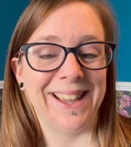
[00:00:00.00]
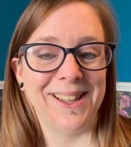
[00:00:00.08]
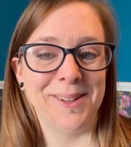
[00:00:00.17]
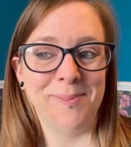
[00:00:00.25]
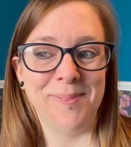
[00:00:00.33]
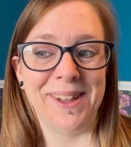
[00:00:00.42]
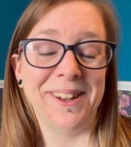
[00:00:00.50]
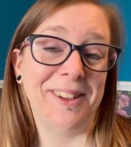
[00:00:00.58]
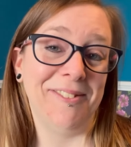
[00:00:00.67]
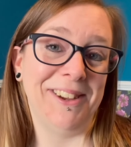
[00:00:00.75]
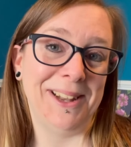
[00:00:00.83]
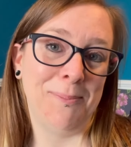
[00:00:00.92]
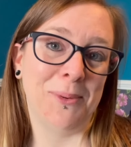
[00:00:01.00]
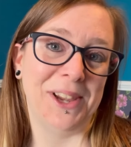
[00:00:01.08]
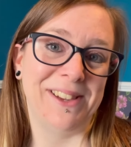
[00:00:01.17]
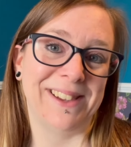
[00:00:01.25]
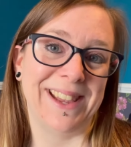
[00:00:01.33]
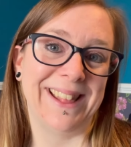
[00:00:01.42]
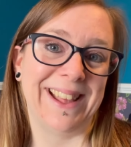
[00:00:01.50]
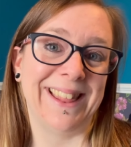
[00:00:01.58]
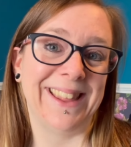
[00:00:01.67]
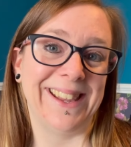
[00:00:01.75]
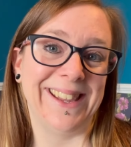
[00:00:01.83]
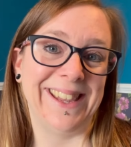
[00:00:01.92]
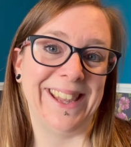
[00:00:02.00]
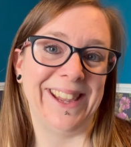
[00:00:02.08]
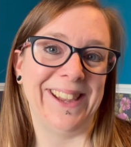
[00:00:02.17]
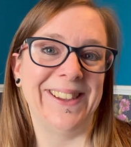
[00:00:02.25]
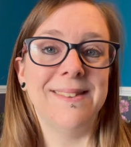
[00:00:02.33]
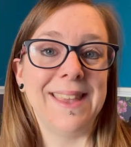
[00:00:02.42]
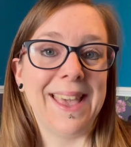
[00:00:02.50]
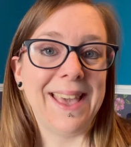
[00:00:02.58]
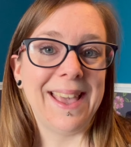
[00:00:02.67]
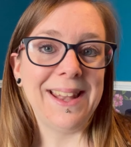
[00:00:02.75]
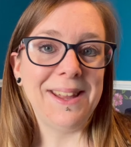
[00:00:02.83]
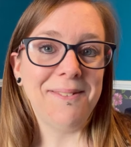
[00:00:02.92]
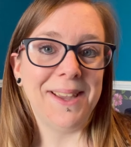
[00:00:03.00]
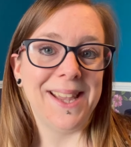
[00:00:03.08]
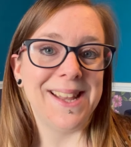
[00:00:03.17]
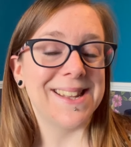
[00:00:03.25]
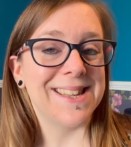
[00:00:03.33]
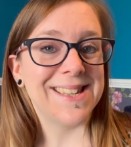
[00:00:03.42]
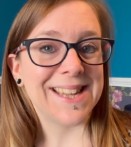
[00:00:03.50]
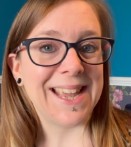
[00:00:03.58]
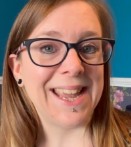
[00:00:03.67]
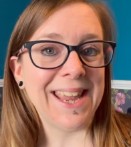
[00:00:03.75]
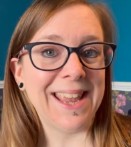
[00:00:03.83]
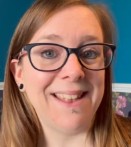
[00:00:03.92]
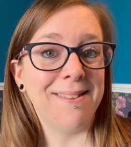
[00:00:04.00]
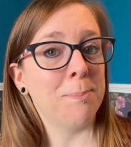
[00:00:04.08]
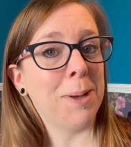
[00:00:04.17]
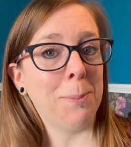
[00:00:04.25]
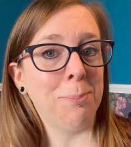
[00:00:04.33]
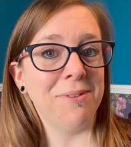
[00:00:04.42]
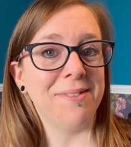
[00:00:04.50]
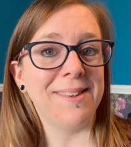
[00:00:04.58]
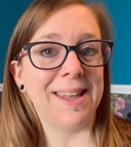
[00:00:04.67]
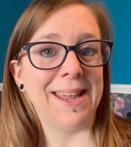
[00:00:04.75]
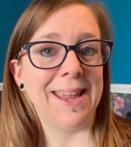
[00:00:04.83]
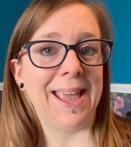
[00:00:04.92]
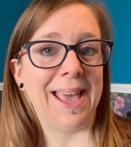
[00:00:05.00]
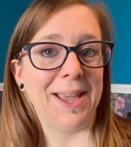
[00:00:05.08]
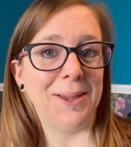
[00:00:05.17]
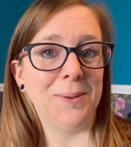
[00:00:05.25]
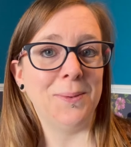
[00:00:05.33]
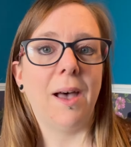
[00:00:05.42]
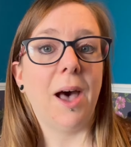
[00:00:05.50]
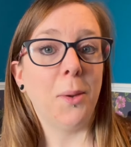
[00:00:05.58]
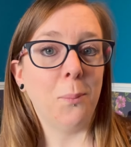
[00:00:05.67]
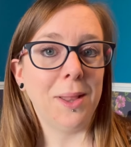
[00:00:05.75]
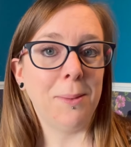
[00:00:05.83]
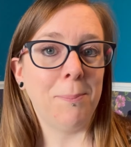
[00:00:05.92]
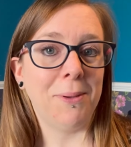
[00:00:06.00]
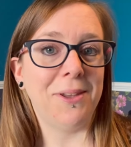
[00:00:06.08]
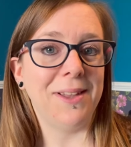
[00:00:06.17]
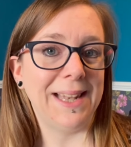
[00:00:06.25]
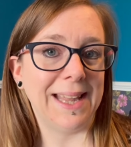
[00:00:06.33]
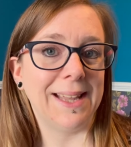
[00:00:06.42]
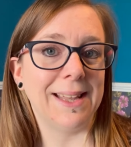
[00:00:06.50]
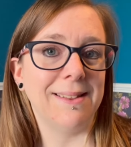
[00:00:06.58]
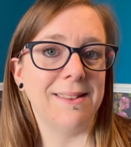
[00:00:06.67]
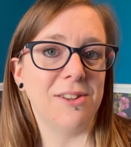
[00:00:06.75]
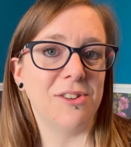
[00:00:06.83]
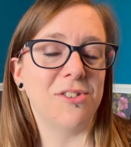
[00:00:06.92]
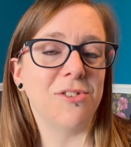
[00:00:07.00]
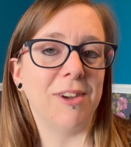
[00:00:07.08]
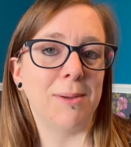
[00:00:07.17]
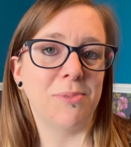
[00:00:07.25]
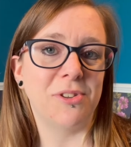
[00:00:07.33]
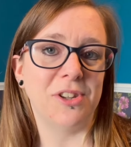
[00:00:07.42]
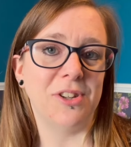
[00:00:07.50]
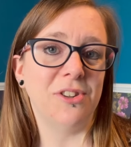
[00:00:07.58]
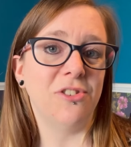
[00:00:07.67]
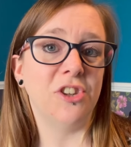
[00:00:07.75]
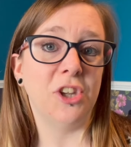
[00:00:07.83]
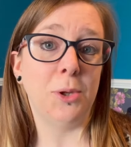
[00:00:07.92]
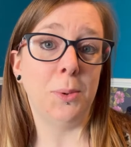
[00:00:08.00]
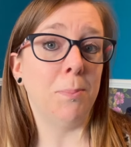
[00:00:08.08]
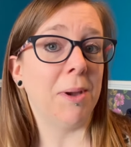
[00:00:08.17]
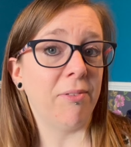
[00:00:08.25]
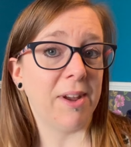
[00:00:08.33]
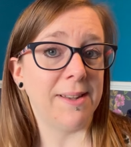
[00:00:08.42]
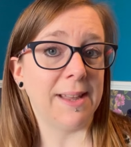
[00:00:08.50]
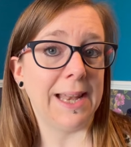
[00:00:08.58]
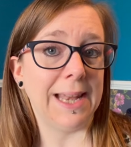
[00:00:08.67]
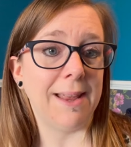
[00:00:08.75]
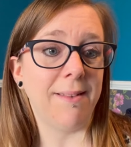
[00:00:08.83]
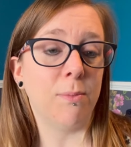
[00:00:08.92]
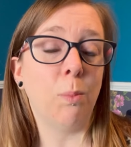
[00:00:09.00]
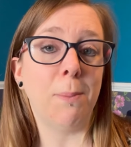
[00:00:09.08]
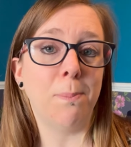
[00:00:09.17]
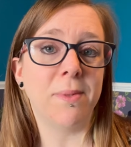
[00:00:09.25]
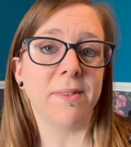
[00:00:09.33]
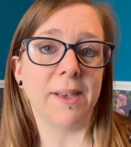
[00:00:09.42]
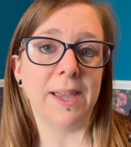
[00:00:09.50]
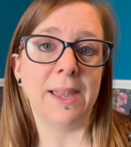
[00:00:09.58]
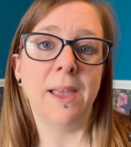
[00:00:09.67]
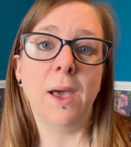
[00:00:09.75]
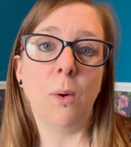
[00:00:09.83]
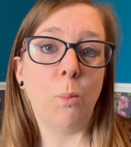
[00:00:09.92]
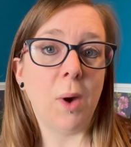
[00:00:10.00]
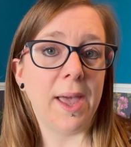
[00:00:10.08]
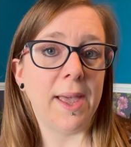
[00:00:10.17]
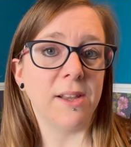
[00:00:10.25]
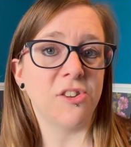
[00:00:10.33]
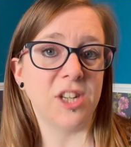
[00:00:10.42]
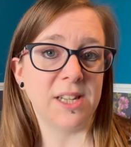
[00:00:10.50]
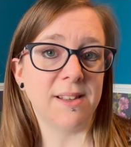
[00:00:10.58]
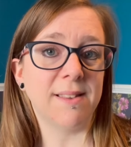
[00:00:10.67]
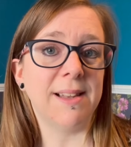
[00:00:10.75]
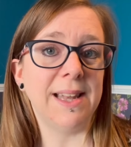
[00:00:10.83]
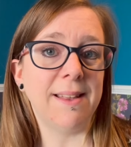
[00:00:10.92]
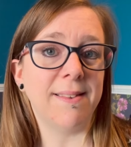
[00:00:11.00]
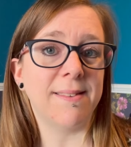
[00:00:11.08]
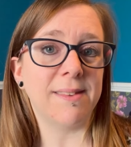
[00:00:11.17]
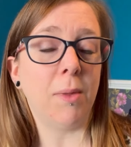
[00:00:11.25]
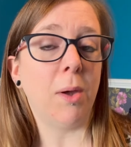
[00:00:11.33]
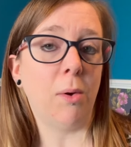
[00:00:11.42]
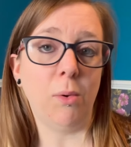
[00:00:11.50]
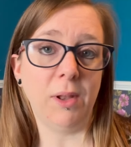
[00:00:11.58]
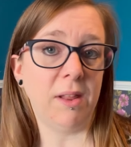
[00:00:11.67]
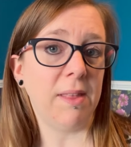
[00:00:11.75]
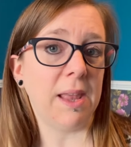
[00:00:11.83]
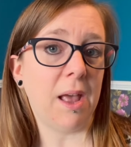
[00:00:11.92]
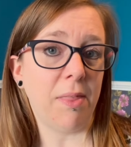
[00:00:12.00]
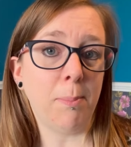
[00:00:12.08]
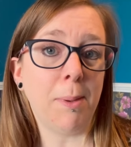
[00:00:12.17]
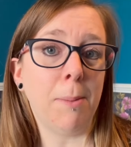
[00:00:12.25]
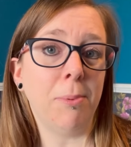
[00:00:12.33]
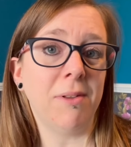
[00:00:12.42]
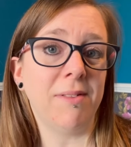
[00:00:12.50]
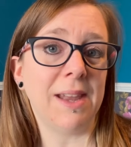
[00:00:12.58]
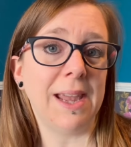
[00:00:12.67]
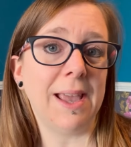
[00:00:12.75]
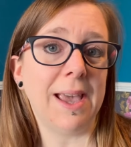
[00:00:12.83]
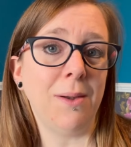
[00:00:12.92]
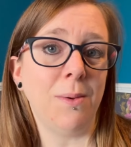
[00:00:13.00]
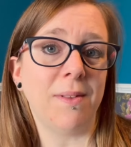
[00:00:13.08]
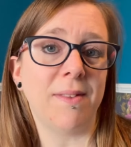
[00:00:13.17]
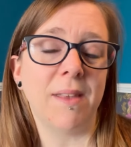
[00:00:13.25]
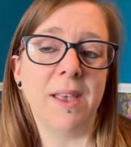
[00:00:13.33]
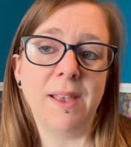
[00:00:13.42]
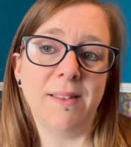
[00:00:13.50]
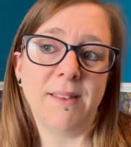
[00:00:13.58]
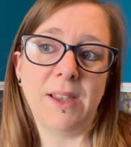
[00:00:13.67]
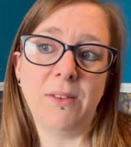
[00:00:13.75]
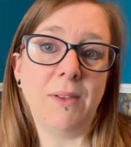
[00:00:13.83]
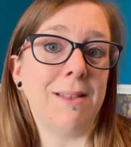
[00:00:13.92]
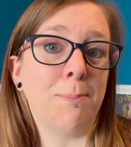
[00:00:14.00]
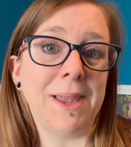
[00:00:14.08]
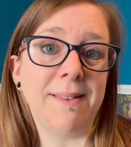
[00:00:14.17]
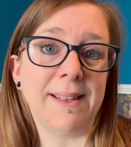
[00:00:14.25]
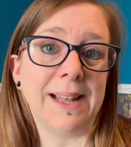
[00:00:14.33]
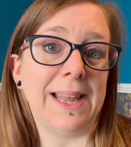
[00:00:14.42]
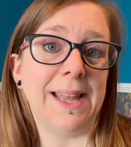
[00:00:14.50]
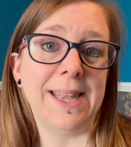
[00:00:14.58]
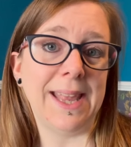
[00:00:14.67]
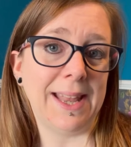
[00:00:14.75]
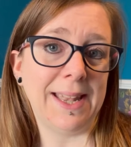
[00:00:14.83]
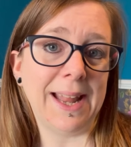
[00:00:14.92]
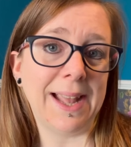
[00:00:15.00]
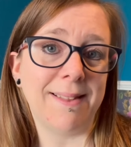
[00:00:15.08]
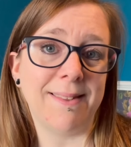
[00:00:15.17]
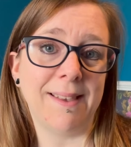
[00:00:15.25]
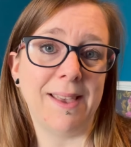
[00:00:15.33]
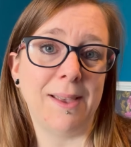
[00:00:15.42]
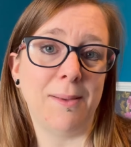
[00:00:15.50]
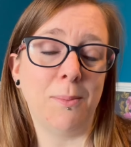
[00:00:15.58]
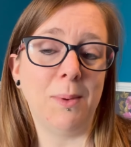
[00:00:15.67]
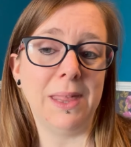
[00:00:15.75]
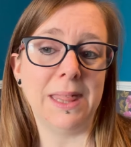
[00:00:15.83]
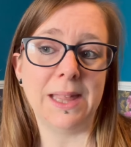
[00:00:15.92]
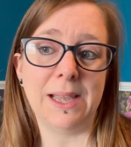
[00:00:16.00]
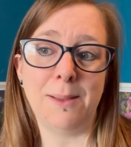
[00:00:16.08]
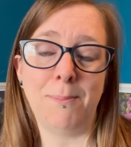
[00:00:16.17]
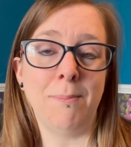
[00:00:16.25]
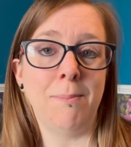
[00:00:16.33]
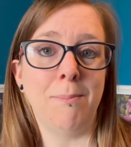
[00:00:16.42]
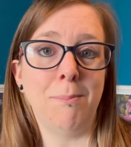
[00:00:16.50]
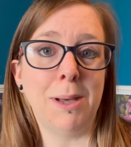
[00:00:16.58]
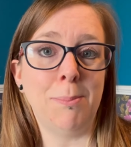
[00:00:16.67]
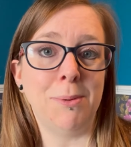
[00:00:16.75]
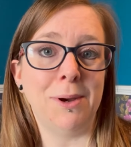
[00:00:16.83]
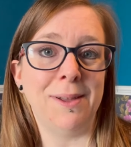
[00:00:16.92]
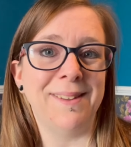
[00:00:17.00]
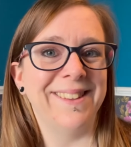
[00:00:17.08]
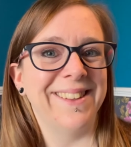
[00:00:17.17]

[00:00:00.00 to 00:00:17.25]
And I really appreciate that. Thank you. So yeah, anyway, today is Barbara's day out. I will put a link in the description to my friend Ellie's website where she does list all of the other Barbara's day outs. So it's basically a knit and natter with Barbara.